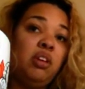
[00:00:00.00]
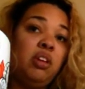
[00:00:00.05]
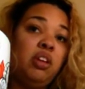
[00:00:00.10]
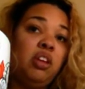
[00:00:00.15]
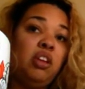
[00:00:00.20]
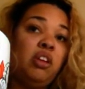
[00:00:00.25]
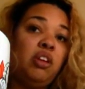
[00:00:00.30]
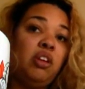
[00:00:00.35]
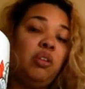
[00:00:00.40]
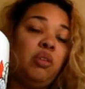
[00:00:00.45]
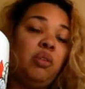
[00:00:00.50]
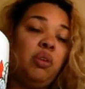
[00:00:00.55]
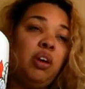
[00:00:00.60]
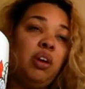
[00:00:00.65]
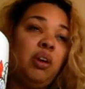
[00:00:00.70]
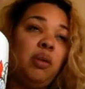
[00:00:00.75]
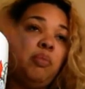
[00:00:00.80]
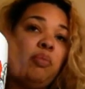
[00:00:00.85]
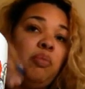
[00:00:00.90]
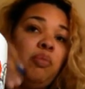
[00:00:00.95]
you
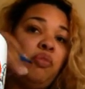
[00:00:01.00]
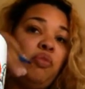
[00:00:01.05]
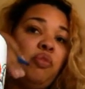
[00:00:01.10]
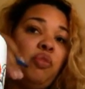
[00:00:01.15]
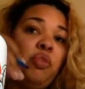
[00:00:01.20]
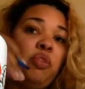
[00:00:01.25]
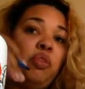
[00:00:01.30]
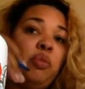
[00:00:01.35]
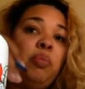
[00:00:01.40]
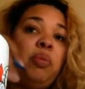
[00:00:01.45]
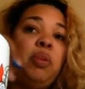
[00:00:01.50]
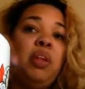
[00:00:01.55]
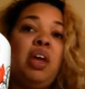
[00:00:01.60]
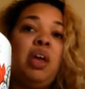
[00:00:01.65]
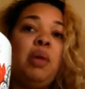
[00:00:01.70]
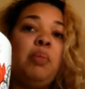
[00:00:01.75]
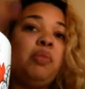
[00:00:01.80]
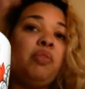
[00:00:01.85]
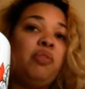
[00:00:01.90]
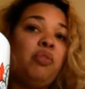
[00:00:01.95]
know, for the
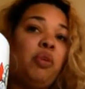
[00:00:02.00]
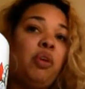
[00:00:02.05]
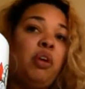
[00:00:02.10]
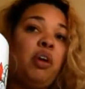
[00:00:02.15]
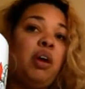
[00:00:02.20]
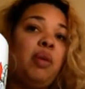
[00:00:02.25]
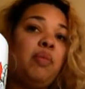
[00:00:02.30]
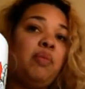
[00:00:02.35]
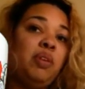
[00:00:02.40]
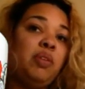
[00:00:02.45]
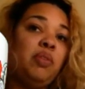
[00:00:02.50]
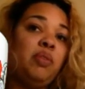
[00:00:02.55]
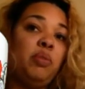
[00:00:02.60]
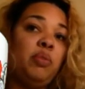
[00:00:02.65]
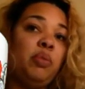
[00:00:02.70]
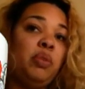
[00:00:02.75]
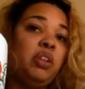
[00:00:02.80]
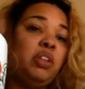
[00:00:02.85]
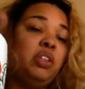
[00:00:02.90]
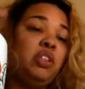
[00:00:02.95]
play before I'm even
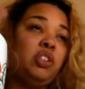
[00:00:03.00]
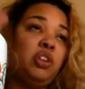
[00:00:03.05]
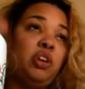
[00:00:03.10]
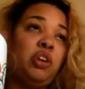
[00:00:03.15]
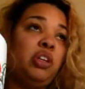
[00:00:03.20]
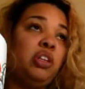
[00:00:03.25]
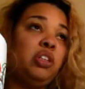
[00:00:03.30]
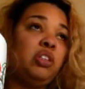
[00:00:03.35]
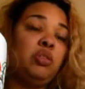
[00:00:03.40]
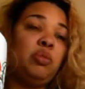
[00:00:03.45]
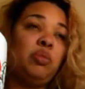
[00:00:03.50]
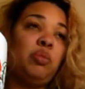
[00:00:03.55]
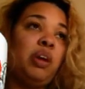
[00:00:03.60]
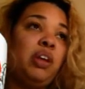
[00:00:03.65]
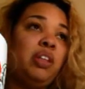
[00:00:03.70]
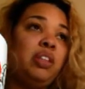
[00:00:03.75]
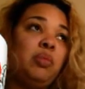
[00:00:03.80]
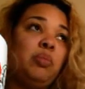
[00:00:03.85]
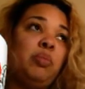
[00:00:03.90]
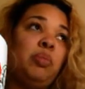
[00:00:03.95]
really starting to
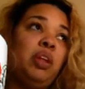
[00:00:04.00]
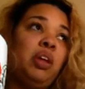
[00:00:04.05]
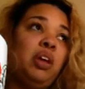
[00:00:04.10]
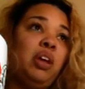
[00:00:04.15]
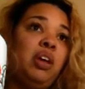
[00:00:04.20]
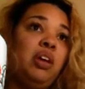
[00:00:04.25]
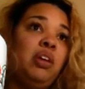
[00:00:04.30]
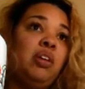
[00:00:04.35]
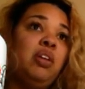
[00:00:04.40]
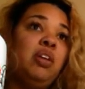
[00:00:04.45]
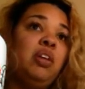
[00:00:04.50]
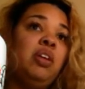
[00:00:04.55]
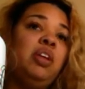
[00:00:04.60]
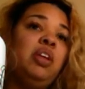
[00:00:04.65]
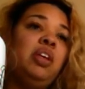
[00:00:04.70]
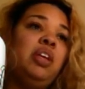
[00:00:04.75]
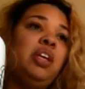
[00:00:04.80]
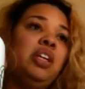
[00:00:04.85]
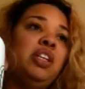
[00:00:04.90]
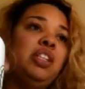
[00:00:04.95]
write the play.
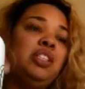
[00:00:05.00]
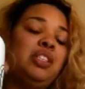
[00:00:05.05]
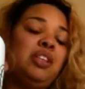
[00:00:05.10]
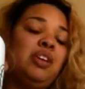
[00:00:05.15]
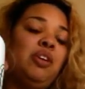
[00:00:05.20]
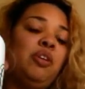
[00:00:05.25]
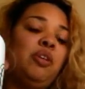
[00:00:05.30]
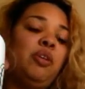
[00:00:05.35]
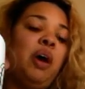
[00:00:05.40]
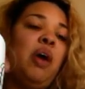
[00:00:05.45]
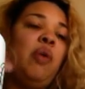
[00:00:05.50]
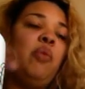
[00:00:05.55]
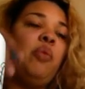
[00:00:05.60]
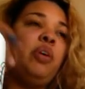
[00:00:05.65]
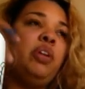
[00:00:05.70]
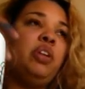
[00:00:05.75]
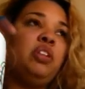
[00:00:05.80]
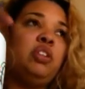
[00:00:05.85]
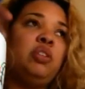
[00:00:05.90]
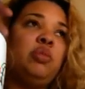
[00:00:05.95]
So I
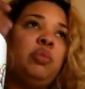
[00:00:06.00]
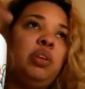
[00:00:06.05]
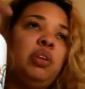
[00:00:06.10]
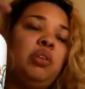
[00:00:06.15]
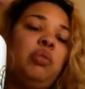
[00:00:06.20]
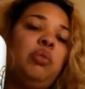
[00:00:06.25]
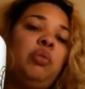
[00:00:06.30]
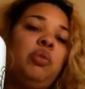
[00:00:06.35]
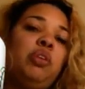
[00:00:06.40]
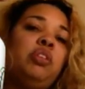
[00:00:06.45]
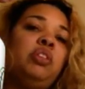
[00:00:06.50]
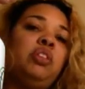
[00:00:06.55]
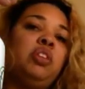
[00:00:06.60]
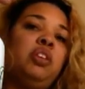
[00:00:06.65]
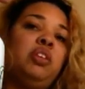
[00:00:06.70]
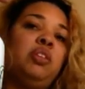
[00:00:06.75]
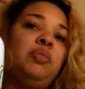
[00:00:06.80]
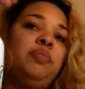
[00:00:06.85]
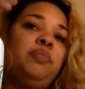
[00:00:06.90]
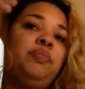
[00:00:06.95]
wanted to record
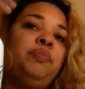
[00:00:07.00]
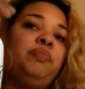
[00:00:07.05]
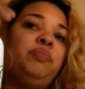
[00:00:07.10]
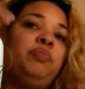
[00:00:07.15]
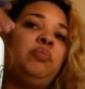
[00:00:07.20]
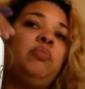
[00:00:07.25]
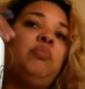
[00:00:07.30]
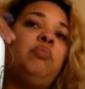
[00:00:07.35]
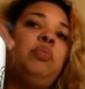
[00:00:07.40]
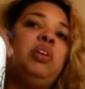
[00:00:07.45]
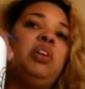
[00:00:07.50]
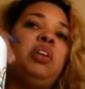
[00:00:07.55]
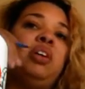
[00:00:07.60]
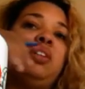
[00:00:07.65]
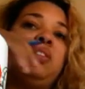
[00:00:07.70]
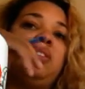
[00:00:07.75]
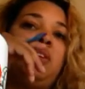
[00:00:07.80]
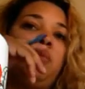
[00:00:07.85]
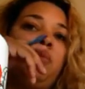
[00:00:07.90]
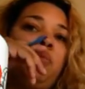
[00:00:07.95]
them
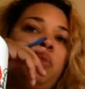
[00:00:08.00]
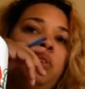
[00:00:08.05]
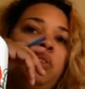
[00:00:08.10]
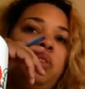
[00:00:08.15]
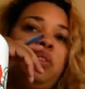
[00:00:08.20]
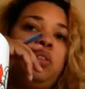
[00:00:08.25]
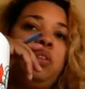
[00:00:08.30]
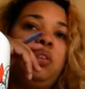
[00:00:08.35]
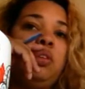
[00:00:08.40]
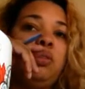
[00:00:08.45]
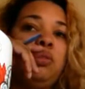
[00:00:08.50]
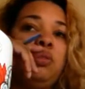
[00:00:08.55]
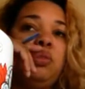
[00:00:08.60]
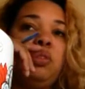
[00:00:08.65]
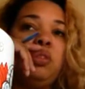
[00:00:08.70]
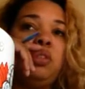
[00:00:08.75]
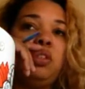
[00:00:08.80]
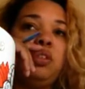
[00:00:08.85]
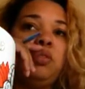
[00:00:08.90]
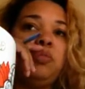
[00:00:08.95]
because I want to
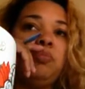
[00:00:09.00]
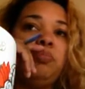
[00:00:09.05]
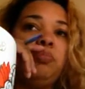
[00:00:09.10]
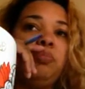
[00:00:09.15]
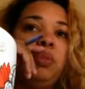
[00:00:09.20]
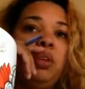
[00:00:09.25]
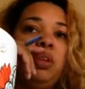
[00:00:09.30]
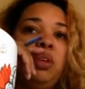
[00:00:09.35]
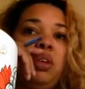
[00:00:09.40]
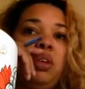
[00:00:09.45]
use them